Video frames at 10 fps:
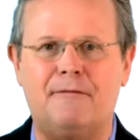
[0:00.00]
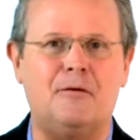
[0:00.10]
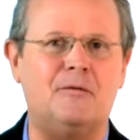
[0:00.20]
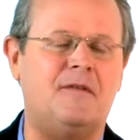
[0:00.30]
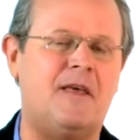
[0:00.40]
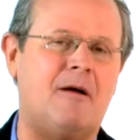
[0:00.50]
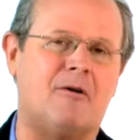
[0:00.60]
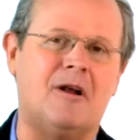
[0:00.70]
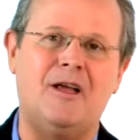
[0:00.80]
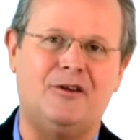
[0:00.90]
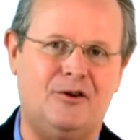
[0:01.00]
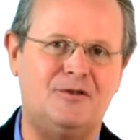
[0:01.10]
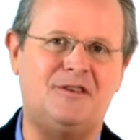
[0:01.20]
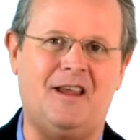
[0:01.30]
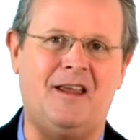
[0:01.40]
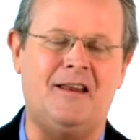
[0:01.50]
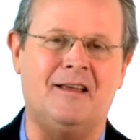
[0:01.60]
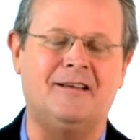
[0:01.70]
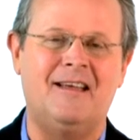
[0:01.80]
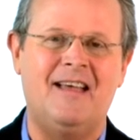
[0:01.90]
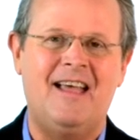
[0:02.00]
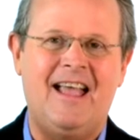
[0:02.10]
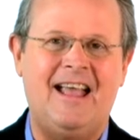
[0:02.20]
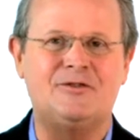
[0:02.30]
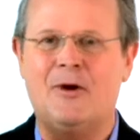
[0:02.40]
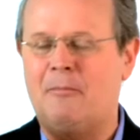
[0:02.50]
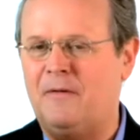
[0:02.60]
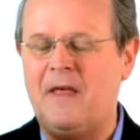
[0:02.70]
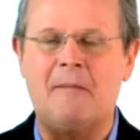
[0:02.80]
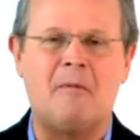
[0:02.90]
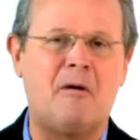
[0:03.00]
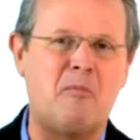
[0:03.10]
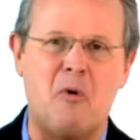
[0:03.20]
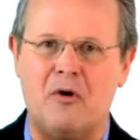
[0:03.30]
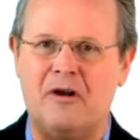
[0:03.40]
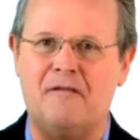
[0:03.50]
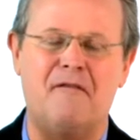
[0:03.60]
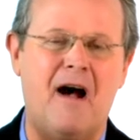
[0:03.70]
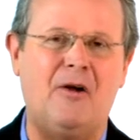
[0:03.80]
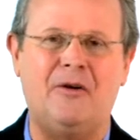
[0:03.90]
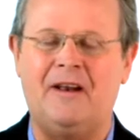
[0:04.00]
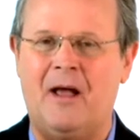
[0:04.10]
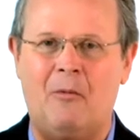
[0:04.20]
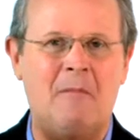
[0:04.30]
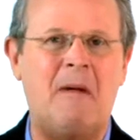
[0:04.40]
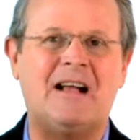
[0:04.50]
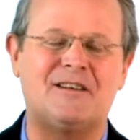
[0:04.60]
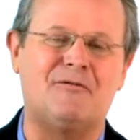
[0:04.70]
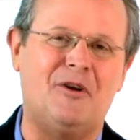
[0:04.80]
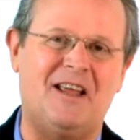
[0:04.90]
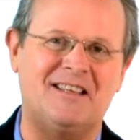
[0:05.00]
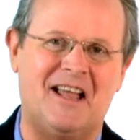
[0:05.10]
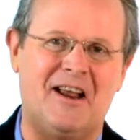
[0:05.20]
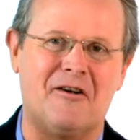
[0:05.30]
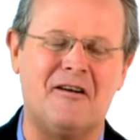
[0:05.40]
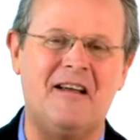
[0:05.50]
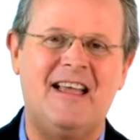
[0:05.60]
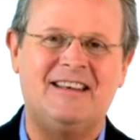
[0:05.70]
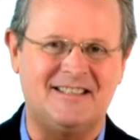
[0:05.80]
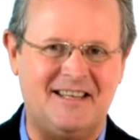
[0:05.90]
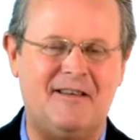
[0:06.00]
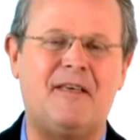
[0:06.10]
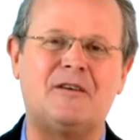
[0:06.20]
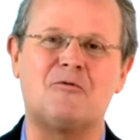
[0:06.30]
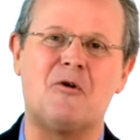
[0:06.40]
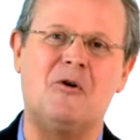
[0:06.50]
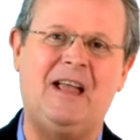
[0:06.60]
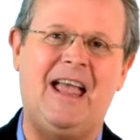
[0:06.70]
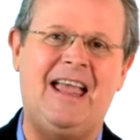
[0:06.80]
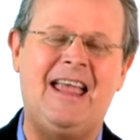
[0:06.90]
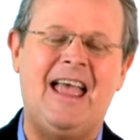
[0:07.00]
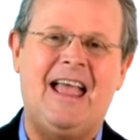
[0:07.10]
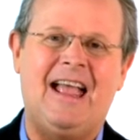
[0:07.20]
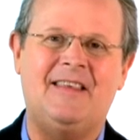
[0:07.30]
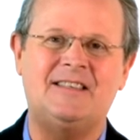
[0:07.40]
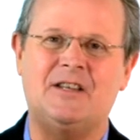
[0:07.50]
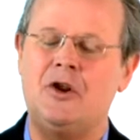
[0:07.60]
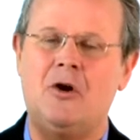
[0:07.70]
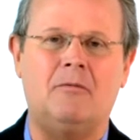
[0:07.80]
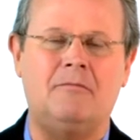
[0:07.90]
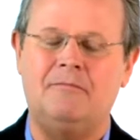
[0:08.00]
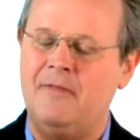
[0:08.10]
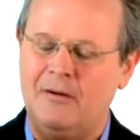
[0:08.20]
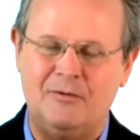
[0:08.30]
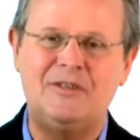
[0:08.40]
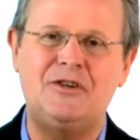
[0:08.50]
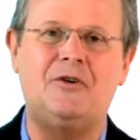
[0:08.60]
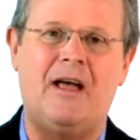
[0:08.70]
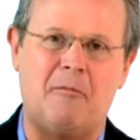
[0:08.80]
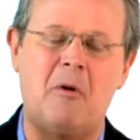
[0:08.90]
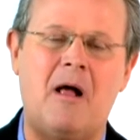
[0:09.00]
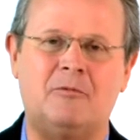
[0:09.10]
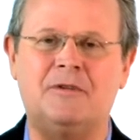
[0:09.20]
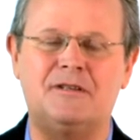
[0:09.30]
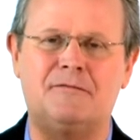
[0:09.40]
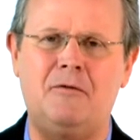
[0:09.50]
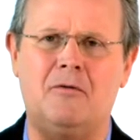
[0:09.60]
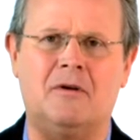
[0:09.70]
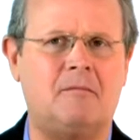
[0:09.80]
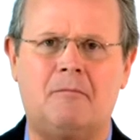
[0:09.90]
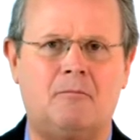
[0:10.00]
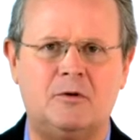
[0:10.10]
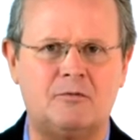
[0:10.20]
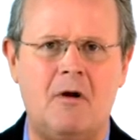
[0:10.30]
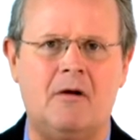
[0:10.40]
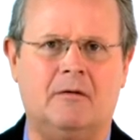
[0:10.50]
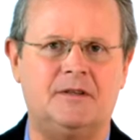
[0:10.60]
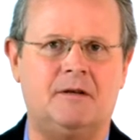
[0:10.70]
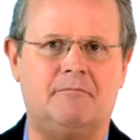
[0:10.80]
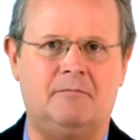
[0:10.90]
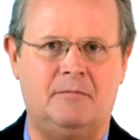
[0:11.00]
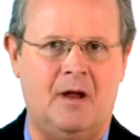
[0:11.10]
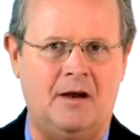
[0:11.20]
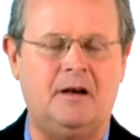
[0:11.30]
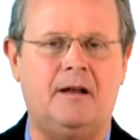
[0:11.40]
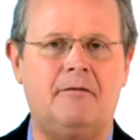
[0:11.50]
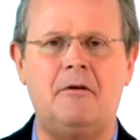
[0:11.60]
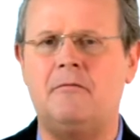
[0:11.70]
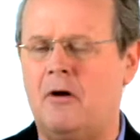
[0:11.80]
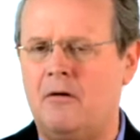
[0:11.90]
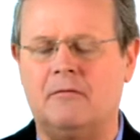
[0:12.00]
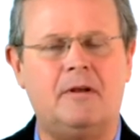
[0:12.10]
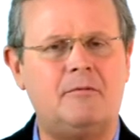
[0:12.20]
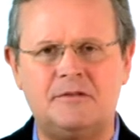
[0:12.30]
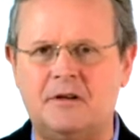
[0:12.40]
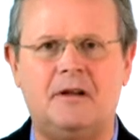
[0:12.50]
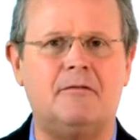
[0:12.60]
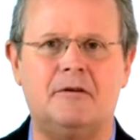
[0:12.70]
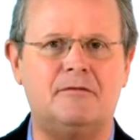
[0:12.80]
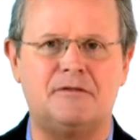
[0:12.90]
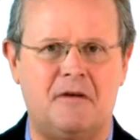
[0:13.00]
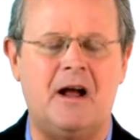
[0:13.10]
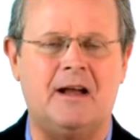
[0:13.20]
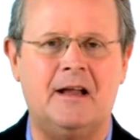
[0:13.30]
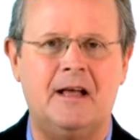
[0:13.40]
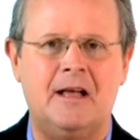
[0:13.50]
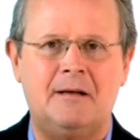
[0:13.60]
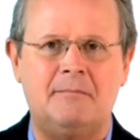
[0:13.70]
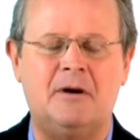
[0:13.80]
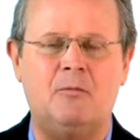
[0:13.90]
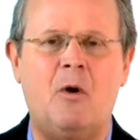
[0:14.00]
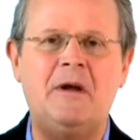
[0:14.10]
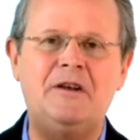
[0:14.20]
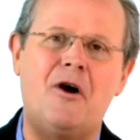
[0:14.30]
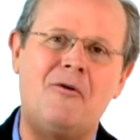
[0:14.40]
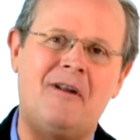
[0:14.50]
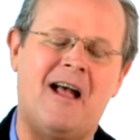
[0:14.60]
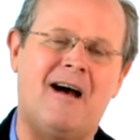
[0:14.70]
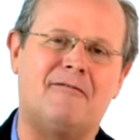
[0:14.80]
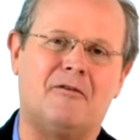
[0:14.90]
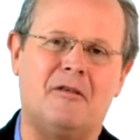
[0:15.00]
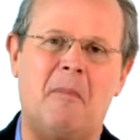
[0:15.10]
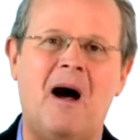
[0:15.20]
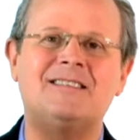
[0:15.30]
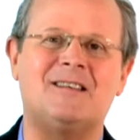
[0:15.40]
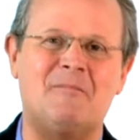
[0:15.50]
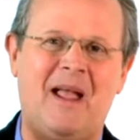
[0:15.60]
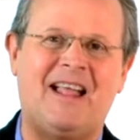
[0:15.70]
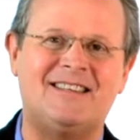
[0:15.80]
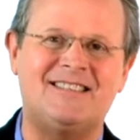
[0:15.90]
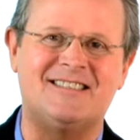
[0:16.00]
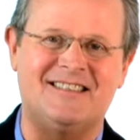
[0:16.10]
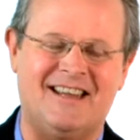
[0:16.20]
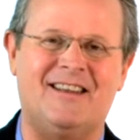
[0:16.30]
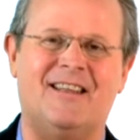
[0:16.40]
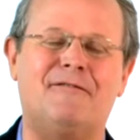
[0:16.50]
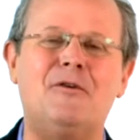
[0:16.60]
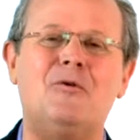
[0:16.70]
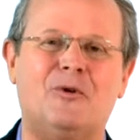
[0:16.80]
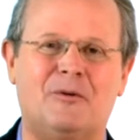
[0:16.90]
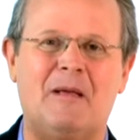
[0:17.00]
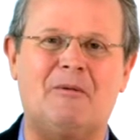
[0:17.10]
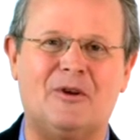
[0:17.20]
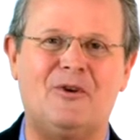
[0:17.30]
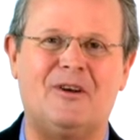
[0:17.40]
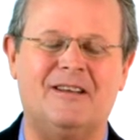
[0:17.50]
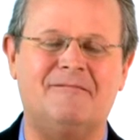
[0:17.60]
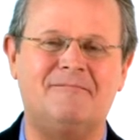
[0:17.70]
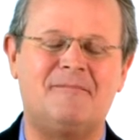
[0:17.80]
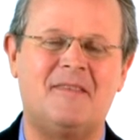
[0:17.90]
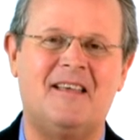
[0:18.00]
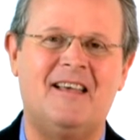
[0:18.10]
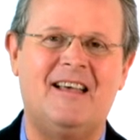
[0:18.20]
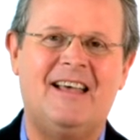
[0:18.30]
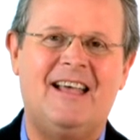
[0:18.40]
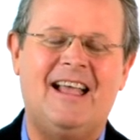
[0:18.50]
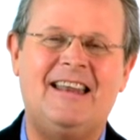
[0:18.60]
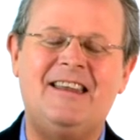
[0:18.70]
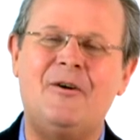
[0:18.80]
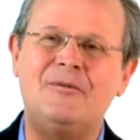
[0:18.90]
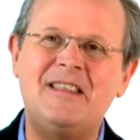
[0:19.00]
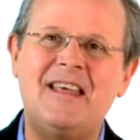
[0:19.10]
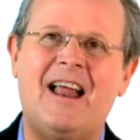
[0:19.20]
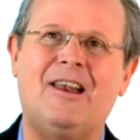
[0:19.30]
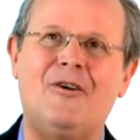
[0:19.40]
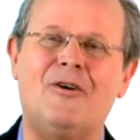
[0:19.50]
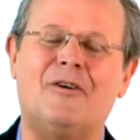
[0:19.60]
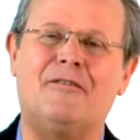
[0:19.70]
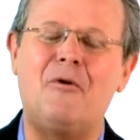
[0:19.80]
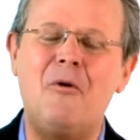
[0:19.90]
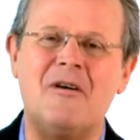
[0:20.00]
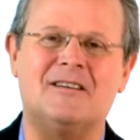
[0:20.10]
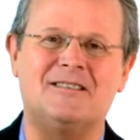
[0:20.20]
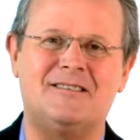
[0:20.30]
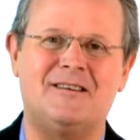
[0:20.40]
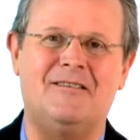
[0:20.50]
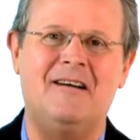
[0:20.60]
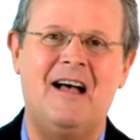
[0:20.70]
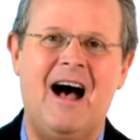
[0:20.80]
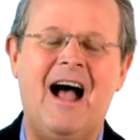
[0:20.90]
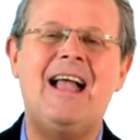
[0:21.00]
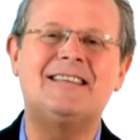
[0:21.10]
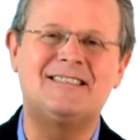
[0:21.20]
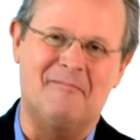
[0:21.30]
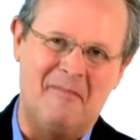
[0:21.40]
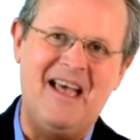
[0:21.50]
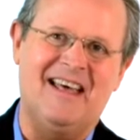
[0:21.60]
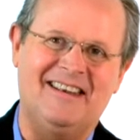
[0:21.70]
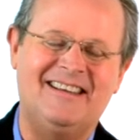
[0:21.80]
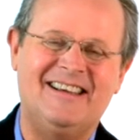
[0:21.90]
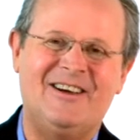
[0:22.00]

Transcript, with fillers: food that they were used to eating. And so I put that in my report and filed it. And I went back several days later to see if things were okay. And they said, you know, we still have a problem with this food. Uh, what's wrong? Was it not delivered? No, it was delivered, it was fine. But what we don't have are the pots and pans and the fuel to be able to cook it. And you know, it was then I learned, of course, you know, I asked the men